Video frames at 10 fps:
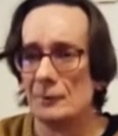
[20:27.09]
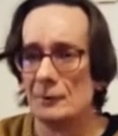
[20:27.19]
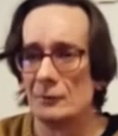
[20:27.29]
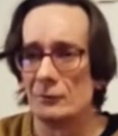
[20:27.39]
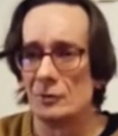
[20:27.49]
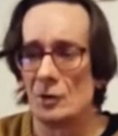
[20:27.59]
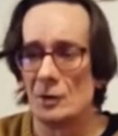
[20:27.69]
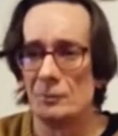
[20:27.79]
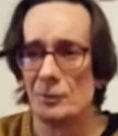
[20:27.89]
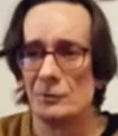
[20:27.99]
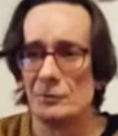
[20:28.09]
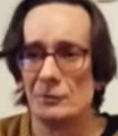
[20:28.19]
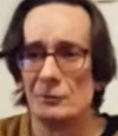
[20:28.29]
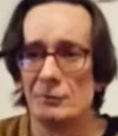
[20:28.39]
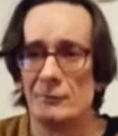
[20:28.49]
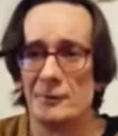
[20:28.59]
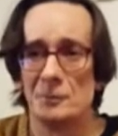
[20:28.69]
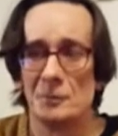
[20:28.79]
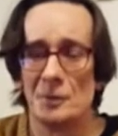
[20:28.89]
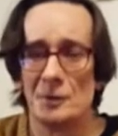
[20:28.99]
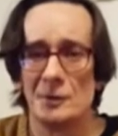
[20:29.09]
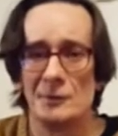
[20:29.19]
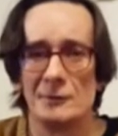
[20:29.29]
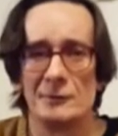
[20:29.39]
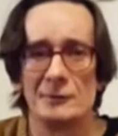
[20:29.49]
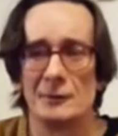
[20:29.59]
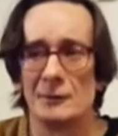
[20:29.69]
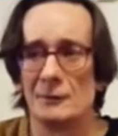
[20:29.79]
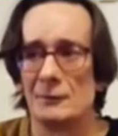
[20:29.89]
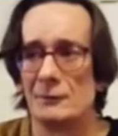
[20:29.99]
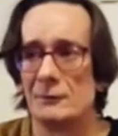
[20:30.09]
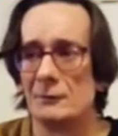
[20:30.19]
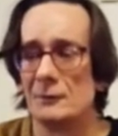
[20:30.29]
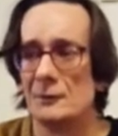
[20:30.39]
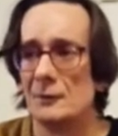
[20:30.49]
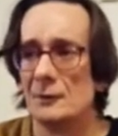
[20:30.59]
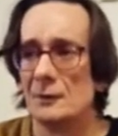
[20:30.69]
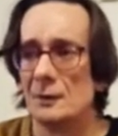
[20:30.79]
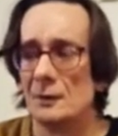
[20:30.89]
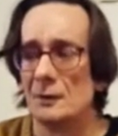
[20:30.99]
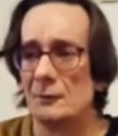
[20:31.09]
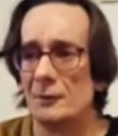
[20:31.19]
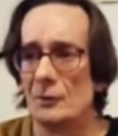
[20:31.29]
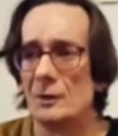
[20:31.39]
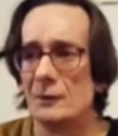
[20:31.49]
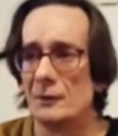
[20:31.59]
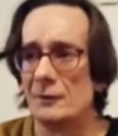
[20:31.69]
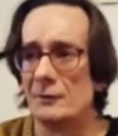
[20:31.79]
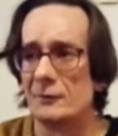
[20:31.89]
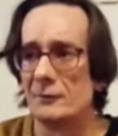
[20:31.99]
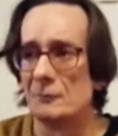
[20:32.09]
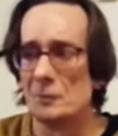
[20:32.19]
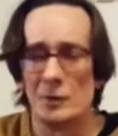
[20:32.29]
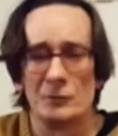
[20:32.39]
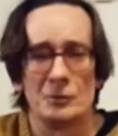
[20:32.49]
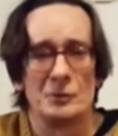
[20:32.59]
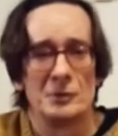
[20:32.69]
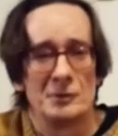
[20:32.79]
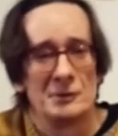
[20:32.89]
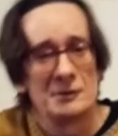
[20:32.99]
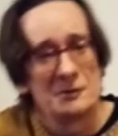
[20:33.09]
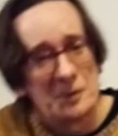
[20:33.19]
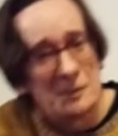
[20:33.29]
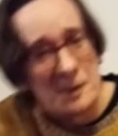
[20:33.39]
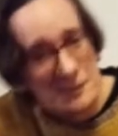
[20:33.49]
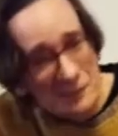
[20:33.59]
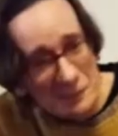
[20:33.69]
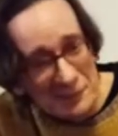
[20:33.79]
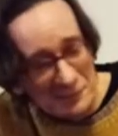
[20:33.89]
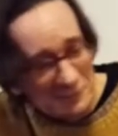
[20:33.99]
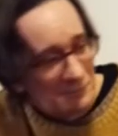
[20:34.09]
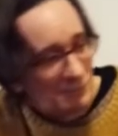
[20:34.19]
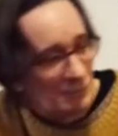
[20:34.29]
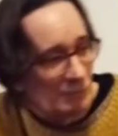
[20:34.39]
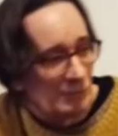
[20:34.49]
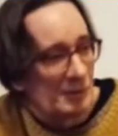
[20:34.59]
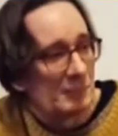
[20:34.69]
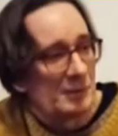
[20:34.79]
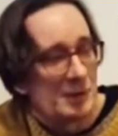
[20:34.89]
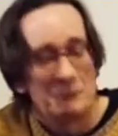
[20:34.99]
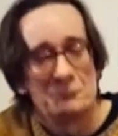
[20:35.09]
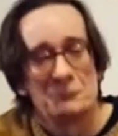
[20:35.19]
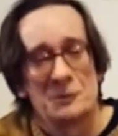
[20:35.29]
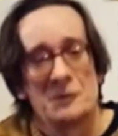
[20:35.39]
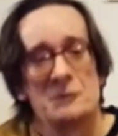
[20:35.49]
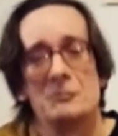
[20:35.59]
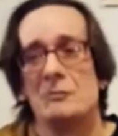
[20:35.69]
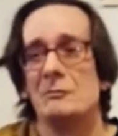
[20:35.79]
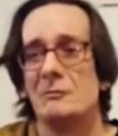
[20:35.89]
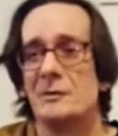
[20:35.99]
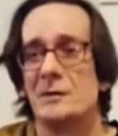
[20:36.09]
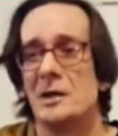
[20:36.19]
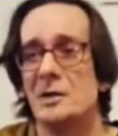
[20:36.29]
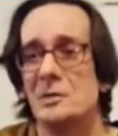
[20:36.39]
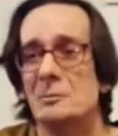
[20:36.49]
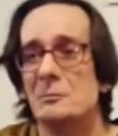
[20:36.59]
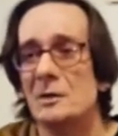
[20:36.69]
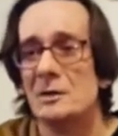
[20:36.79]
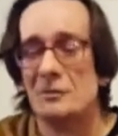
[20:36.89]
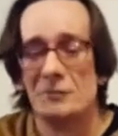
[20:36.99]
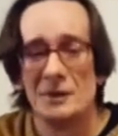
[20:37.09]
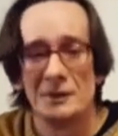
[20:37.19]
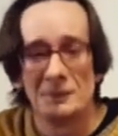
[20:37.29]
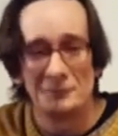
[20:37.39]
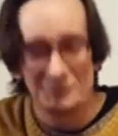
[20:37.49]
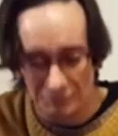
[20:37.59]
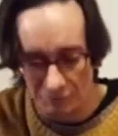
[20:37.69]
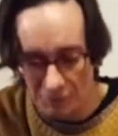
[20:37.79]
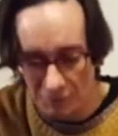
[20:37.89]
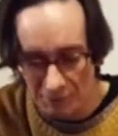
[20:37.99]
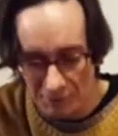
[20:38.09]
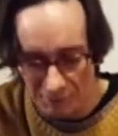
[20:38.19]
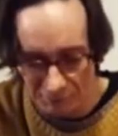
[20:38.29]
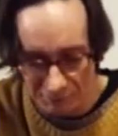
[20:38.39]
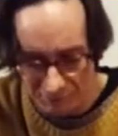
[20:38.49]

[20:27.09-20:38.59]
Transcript: there's Charlie Burchill from Simple Minds, and in the early days Simple Minds were quite an experimental band before they became kind of stadium filling rock band. But